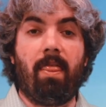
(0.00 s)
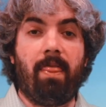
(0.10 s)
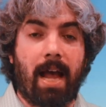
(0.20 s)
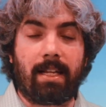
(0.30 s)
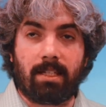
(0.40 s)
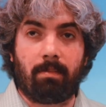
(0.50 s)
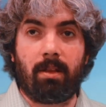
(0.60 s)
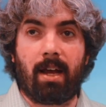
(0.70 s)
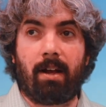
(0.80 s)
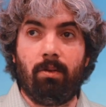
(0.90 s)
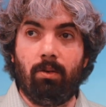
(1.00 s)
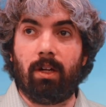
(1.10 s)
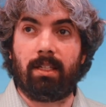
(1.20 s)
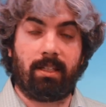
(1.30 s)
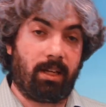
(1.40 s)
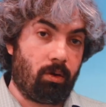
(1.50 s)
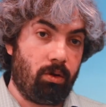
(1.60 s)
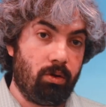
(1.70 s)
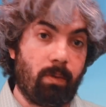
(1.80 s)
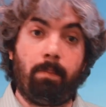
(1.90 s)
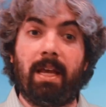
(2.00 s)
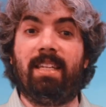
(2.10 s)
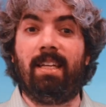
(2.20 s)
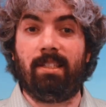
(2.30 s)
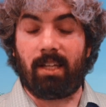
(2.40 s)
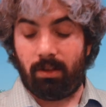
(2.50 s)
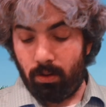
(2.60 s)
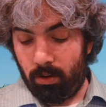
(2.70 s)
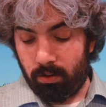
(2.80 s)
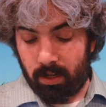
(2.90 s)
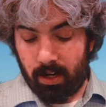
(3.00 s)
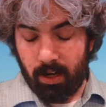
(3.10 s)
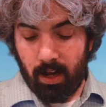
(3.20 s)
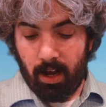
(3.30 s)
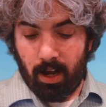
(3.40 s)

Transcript: That's something that Google has said they don't use. Bing says they do use it.